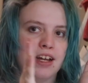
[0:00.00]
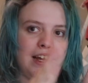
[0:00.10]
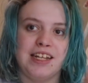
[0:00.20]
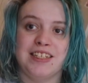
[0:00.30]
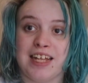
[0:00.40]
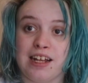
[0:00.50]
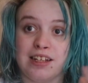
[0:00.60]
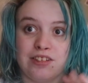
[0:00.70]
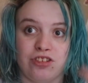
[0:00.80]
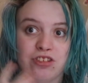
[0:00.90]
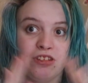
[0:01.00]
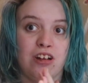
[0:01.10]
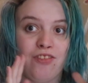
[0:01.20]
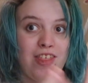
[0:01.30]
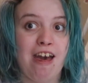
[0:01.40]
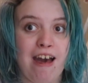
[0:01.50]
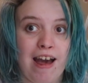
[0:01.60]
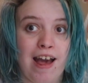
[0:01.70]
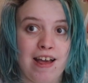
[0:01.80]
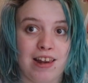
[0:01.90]
At least then it's just
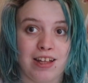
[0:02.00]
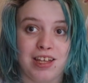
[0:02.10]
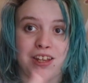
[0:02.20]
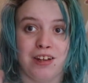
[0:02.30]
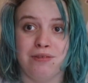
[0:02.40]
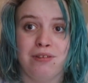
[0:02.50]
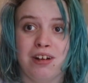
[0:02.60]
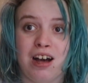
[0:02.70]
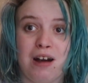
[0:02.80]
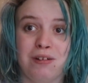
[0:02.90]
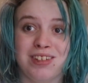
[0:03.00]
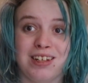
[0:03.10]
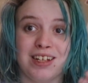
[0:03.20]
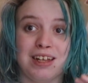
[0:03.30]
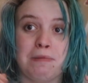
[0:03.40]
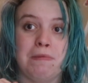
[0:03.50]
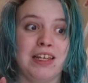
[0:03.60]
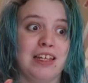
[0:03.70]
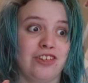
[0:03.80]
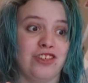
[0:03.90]
there. You know? I wasn't
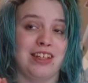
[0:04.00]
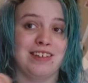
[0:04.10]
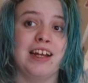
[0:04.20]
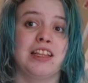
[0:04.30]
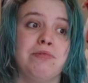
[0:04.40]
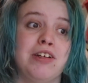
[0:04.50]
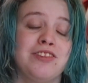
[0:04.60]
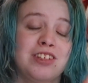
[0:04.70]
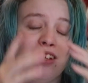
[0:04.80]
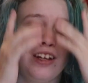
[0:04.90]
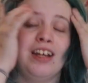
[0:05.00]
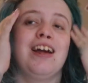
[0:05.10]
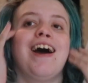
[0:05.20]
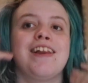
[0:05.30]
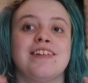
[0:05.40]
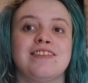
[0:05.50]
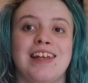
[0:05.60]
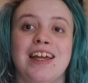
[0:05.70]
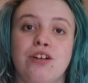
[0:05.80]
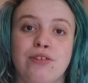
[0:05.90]
maliciously attacking the person. I didn't
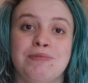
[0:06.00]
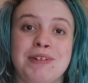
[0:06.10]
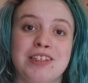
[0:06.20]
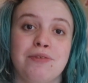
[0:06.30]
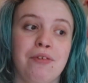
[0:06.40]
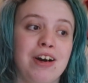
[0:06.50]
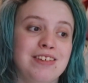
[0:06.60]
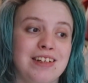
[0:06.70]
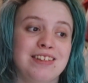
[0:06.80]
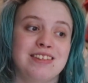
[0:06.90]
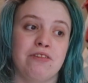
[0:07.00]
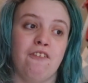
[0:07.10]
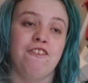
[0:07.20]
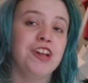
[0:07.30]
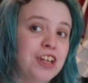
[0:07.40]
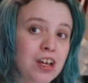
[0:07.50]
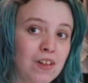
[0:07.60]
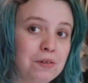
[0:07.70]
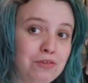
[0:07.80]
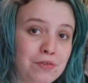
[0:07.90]
say who this person was. I didn't say what video
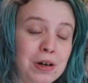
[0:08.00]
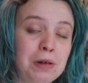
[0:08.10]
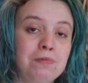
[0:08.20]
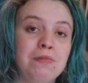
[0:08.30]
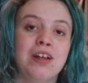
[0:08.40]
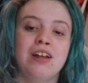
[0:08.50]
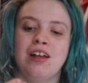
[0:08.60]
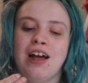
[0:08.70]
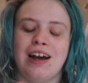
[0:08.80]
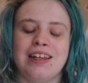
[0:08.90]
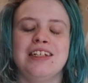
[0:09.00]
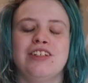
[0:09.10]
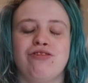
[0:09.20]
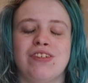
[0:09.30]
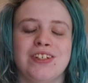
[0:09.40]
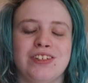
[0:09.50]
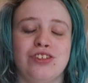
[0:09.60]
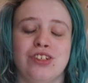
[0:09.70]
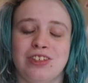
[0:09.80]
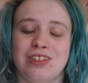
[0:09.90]
that it was from. I literally
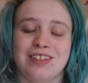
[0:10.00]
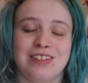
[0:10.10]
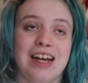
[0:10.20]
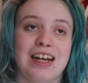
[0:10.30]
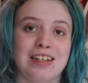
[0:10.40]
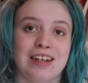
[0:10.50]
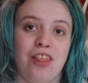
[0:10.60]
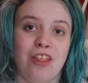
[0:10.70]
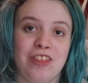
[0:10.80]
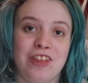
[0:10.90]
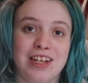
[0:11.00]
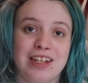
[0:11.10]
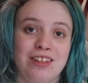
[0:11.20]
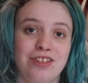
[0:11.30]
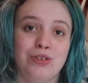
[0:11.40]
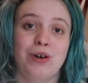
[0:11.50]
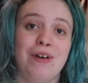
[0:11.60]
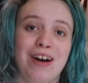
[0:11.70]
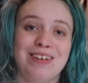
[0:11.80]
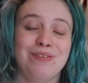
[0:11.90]
just said
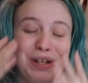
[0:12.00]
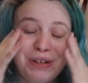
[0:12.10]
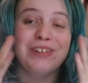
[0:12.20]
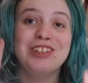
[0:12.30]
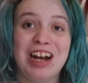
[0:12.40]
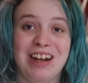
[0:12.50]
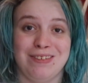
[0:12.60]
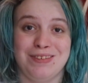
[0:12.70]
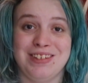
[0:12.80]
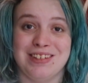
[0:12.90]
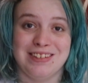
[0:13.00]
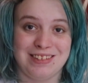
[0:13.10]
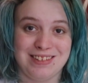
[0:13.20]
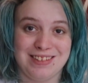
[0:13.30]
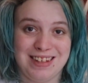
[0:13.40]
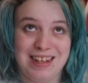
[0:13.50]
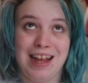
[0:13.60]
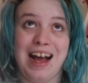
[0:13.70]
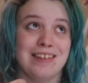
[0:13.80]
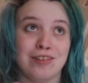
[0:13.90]
that what your child does have